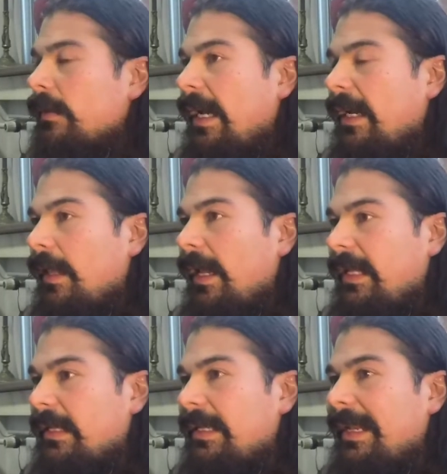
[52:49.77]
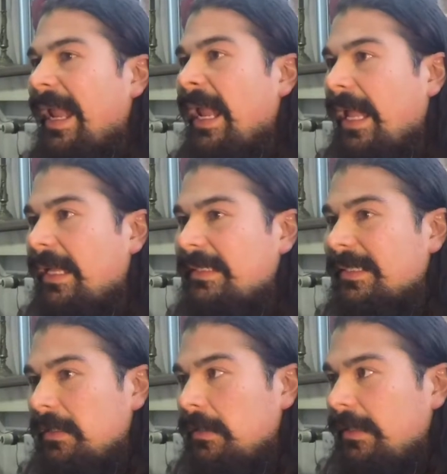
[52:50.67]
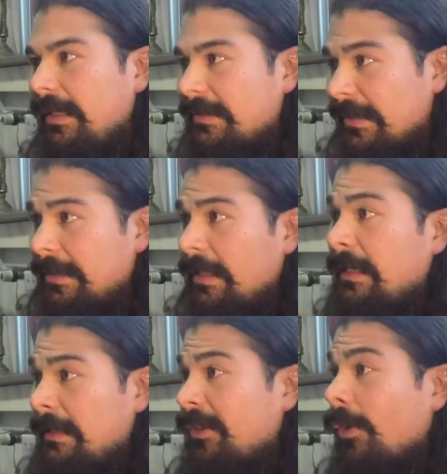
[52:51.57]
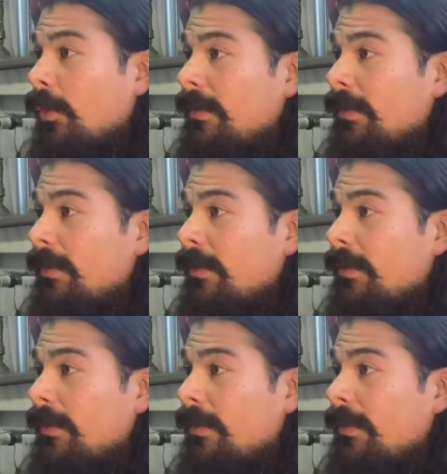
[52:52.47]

that like an ant is in its own